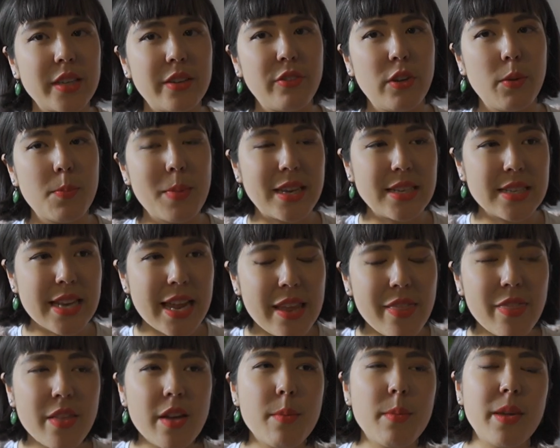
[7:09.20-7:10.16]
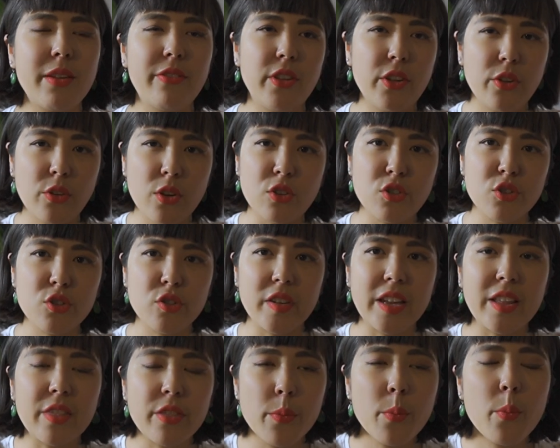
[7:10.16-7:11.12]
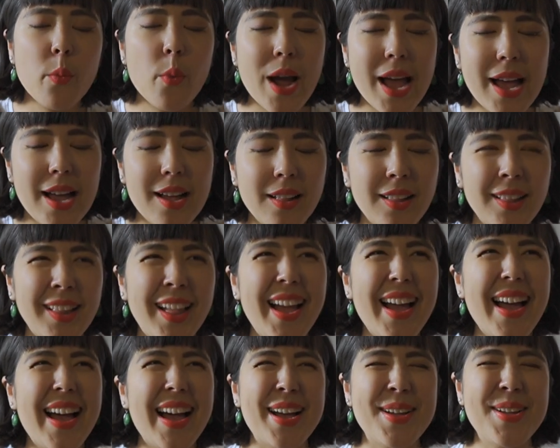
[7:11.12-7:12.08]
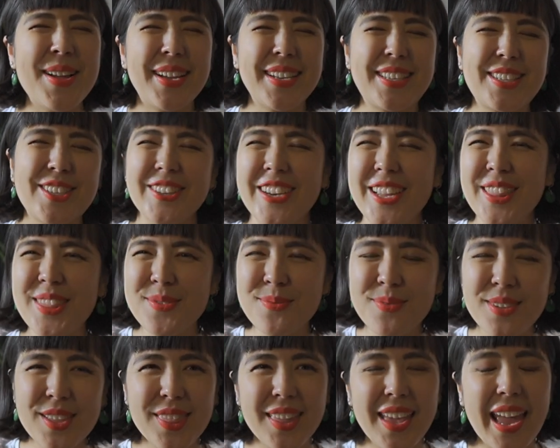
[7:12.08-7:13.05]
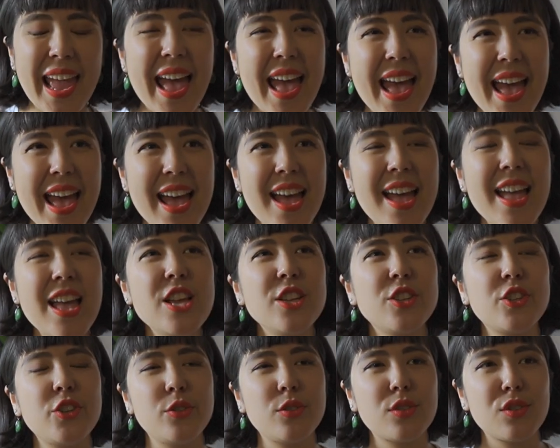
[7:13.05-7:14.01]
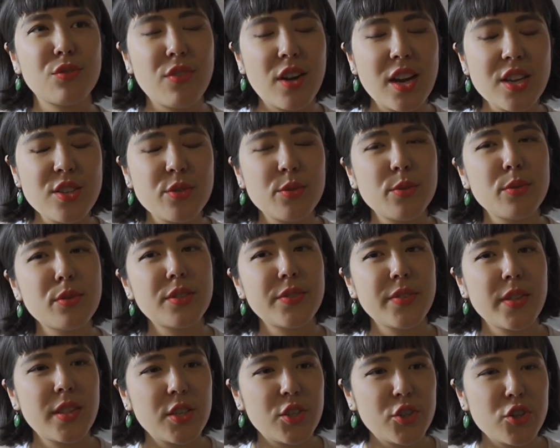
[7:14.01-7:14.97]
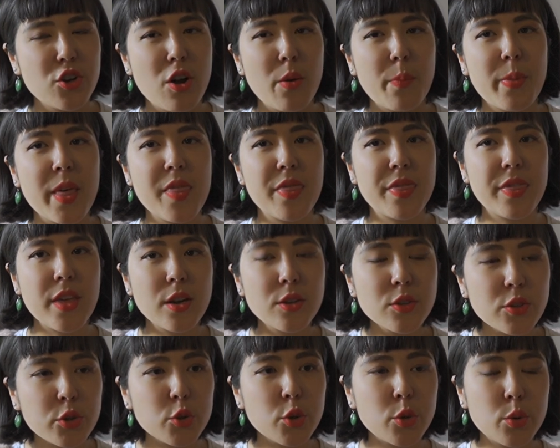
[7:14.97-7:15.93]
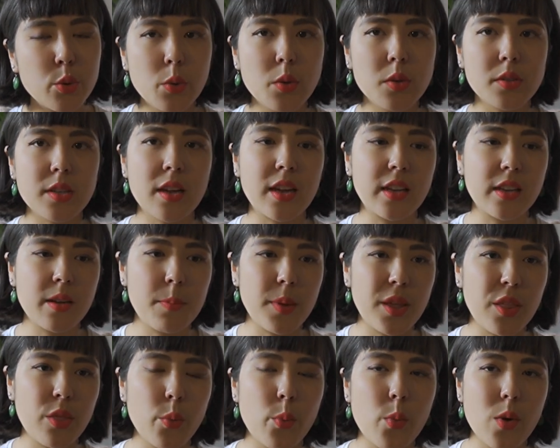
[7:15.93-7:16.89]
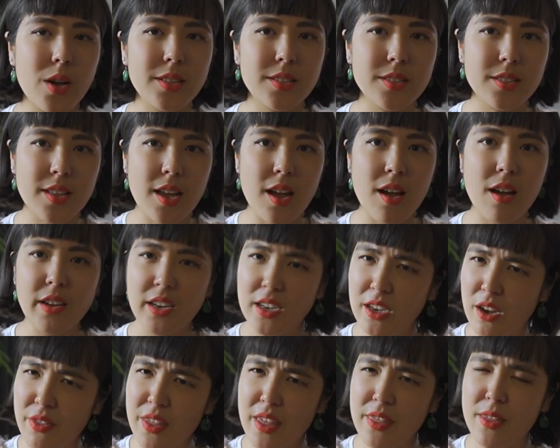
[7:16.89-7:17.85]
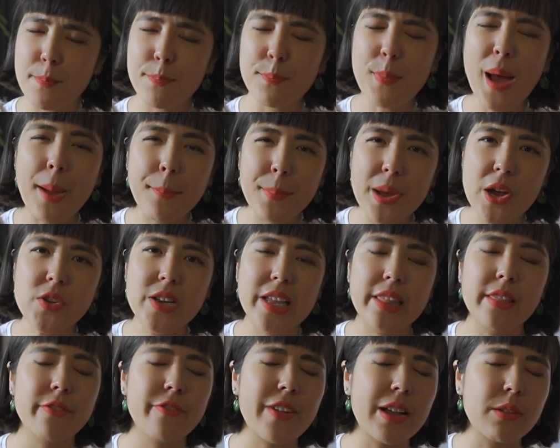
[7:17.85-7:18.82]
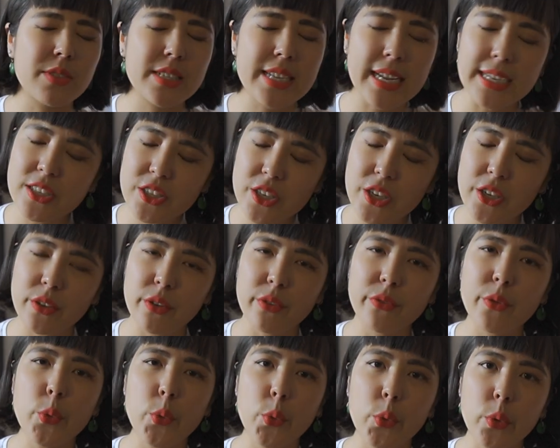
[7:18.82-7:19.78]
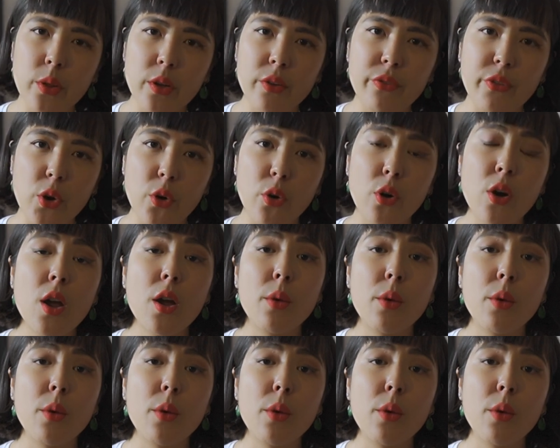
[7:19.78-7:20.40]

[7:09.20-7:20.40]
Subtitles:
if you maintain them, if you, you know, treat them well, treat them with care, choose the right tools for the job, then those tools are going to be the ones that are, you know, they're the backbone and the foundation of all of your